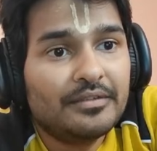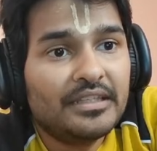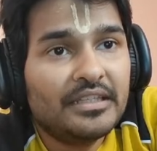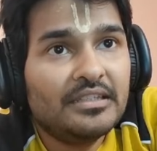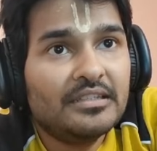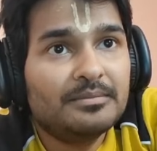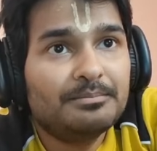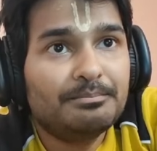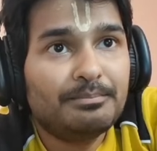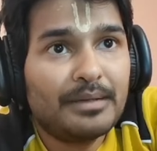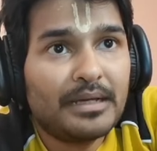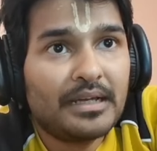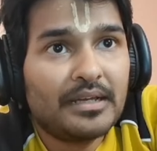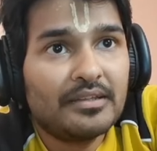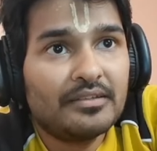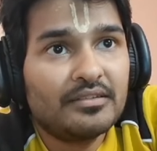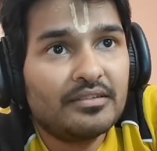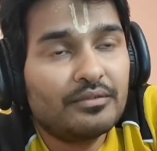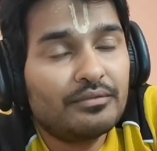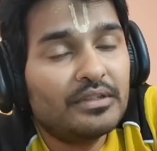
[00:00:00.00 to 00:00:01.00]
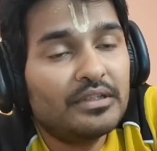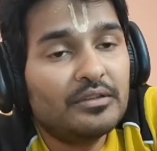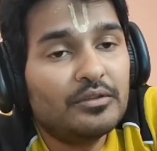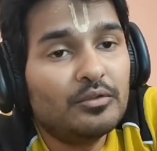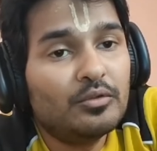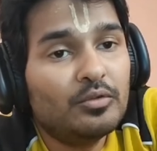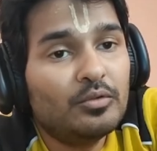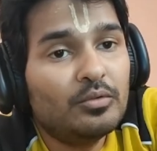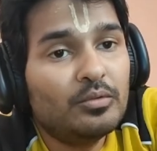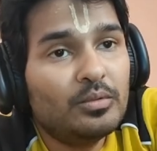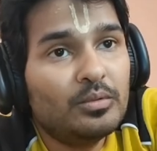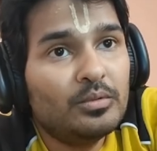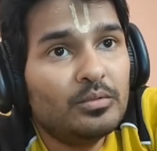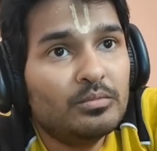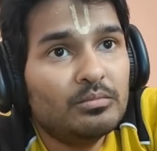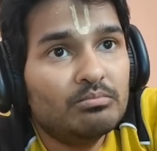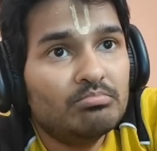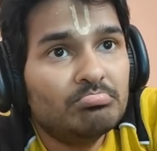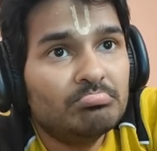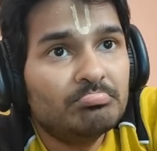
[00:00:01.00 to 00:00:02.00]
the weeks passed with
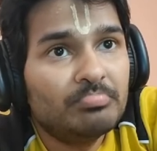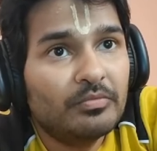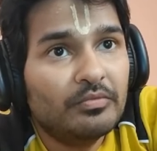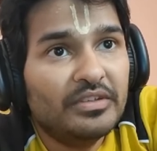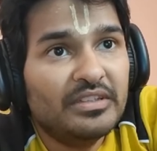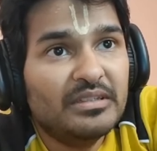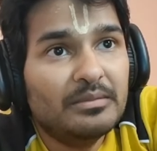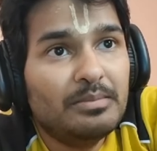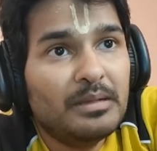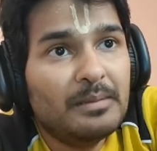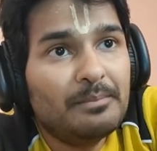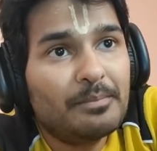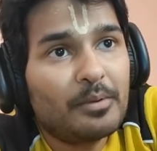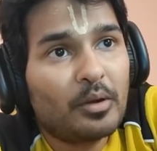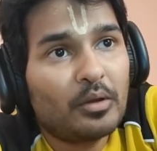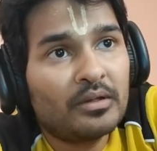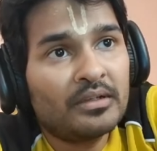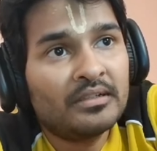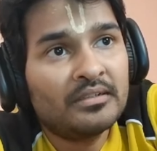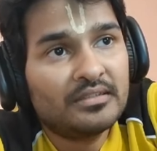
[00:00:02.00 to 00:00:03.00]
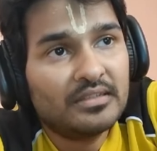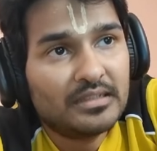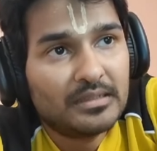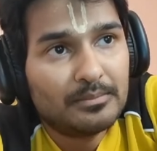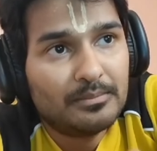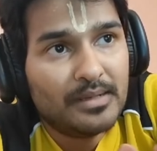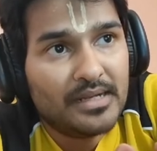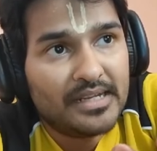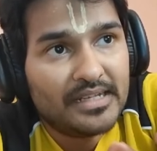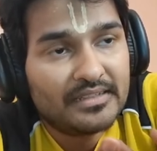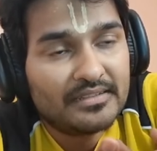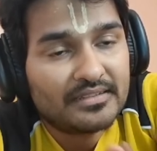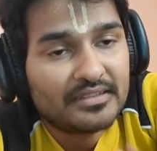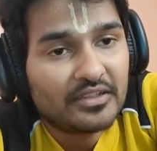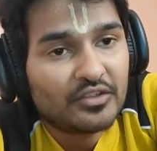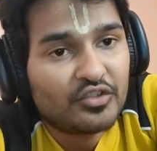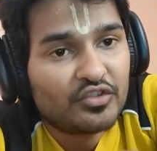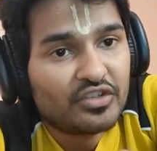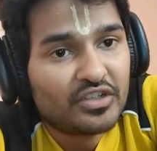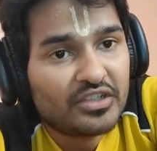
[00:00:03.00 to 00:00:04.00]
no visible progress in the building's
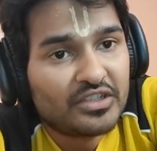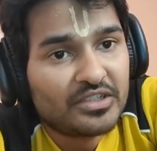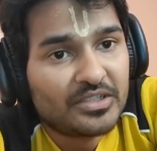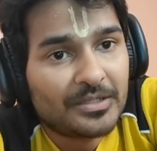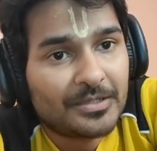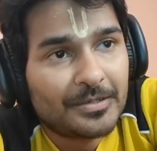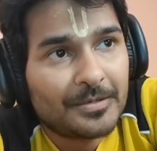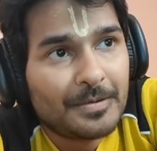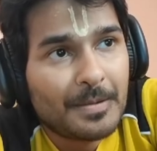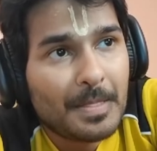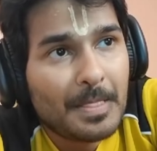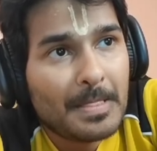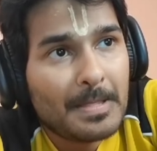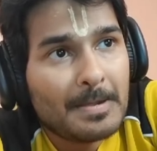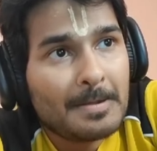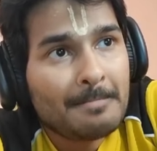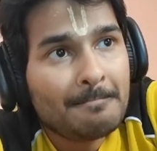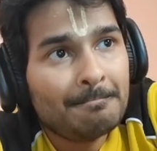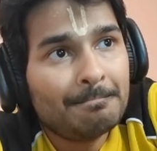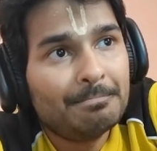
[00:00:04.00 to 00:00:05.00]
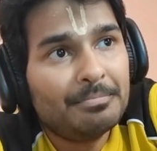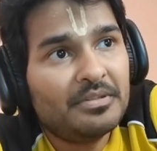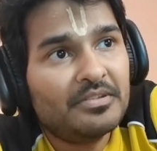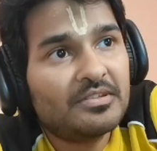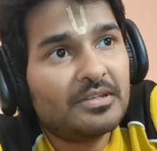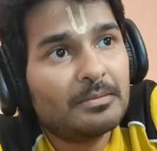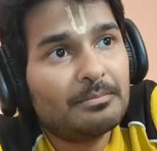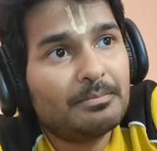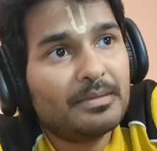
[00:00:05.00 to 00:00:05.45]
construction, Mr.